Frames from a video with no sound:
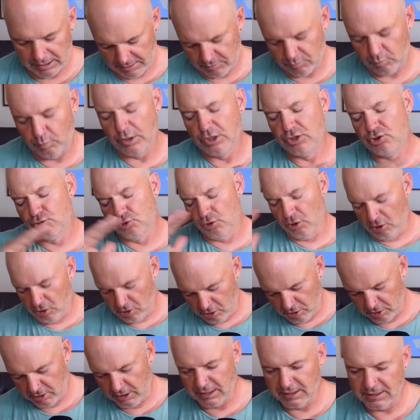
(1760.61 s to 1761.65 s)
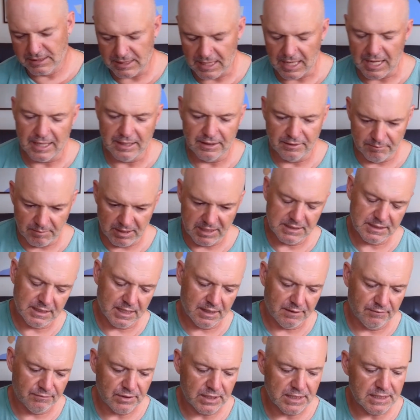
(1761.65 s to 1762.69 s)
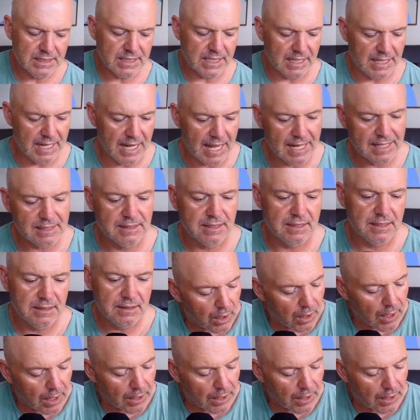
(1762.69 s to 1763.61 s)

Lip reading: withdrawn inside of myself, disconnected.